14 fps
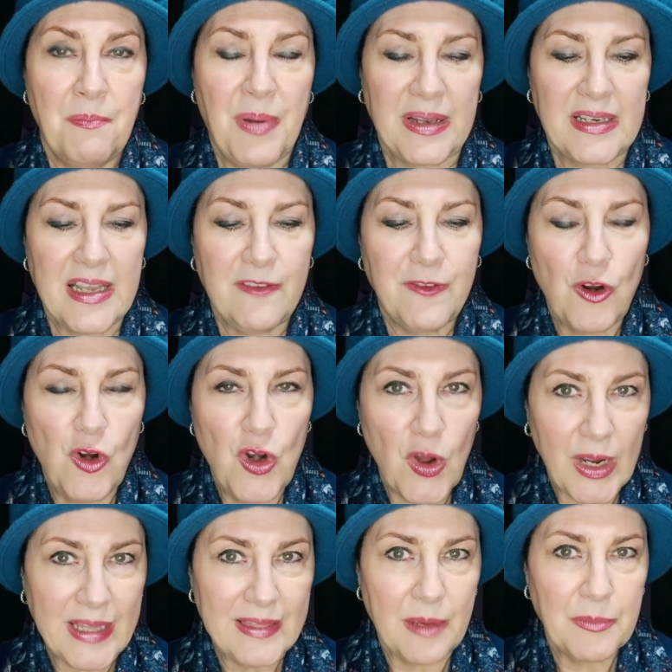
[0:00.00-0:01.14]
But if you
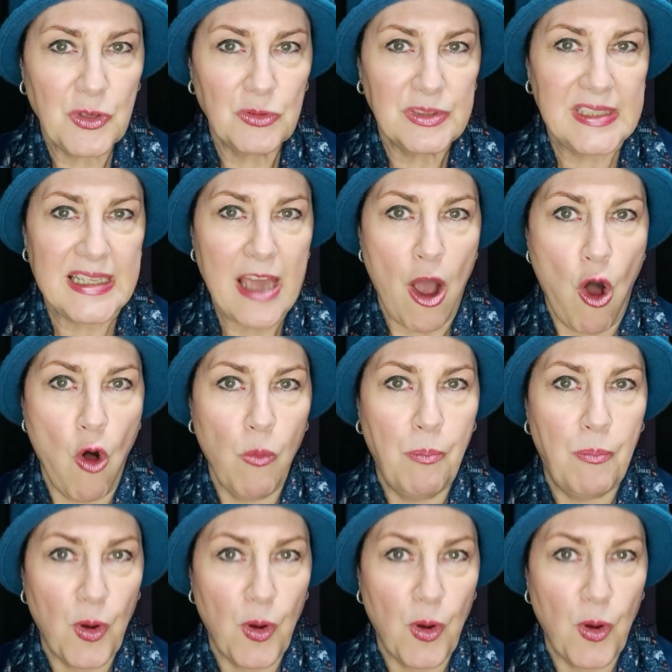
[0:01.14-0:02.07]
look at them, you'll see their whole